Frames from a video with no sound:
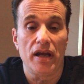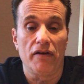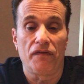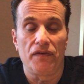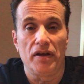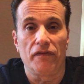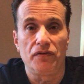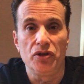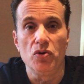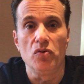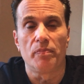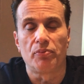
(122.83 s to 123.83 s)
If if
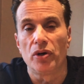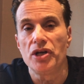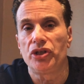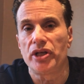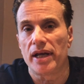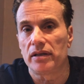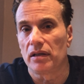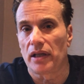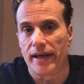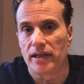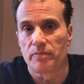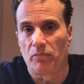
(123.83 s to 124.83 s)
you appreciate the
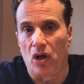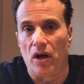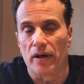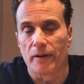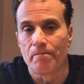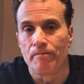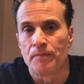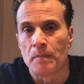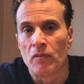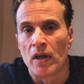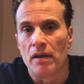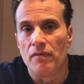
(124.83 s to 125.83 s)
Lands blog,
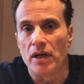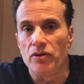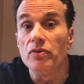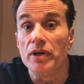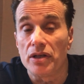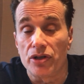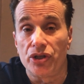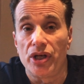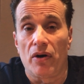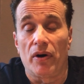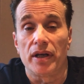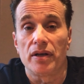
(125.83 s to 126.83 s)
then you need to
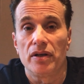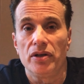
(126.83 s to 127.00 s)
share it.